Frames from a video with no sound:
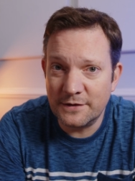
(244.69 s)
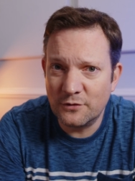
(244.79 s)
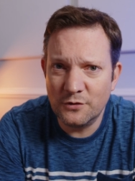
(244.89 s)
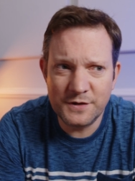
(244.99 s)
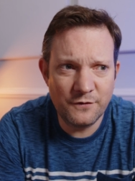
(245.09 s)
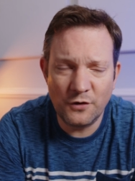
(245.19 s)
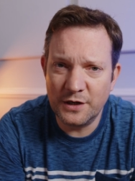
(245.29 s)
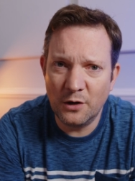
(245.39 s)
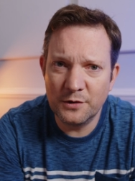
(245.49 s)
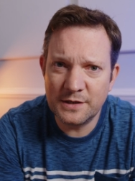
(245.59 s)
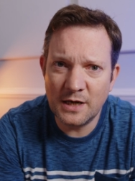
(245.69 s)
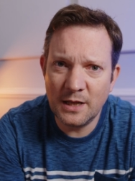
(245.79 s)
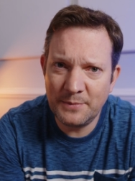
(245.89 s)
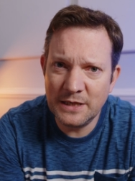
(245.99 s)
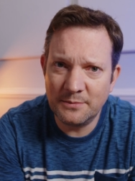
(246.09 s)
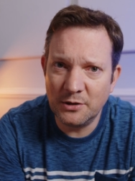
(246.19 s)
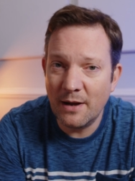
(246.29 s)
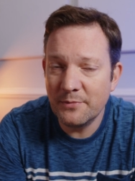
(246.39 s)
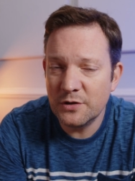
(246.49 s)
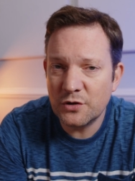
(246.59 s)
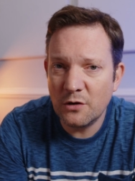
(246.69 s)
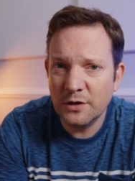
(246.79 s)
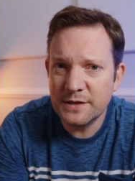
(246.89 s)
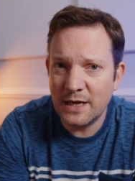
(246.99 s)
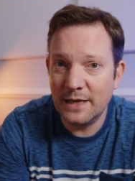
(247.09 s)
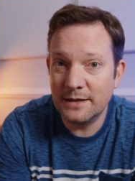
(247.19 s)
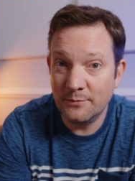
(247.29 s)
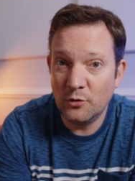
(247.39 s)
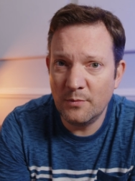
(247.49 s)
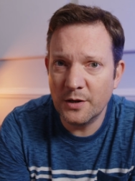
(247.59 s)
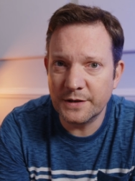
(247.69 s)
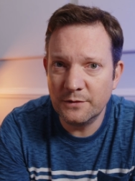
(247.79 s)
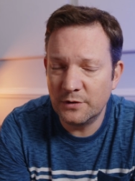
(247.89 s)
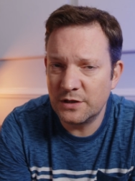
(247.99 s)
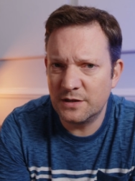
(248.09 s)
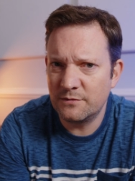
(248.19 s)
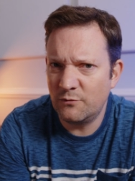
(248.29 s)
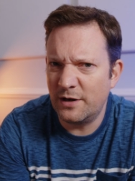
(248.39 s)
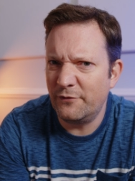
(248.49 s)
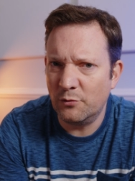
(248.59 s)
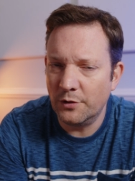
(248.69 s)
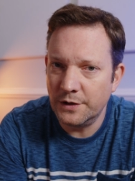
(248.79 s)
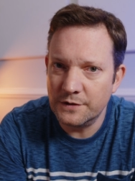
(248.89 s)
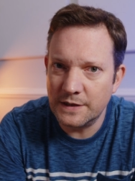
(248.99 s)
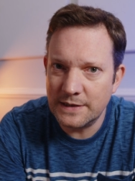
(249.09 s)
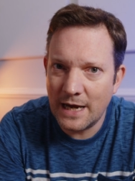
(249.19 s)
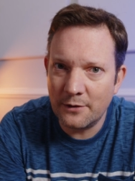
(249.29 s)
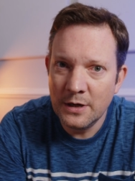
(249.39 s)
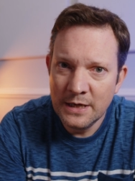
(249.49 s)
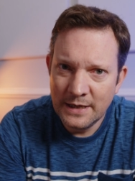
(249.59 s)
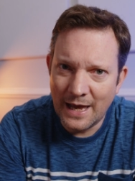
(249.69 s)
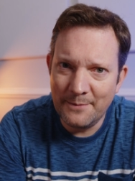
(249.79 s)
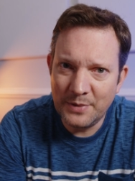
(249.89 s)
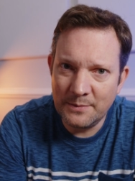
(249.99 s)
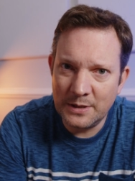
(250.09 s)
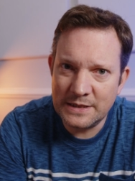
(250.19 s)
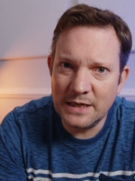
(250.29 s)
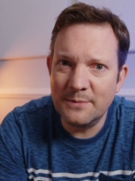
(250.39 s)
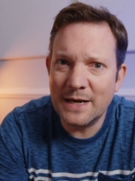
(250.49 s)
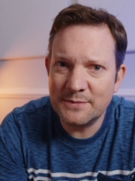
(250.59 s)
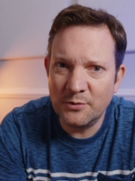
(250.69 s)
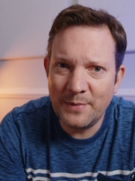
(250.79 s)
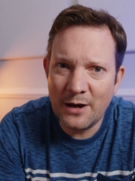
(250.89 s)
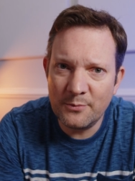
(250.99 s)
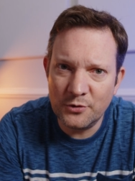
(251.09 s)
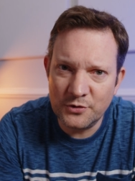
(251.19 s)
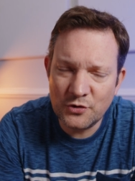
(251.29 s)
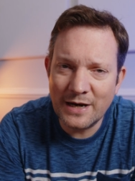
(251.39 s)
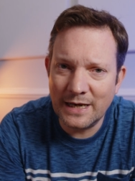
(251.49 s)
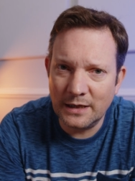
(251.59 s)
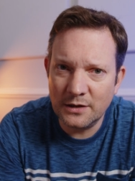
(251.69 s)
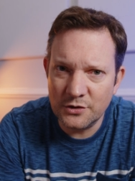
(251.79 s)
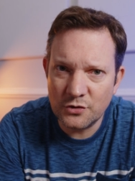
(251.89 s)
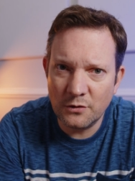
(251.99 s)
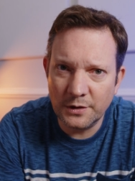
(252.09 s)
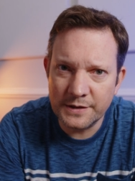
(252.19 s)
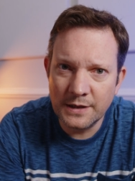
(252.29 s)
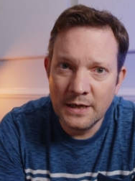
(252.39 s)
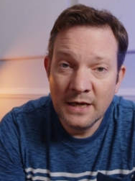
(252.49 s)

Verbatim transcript: Of course, you've got the old style PWM controllers and the more modern, which is what everyone uses now, MPPT, Maximum Power Point Tracking Controllers.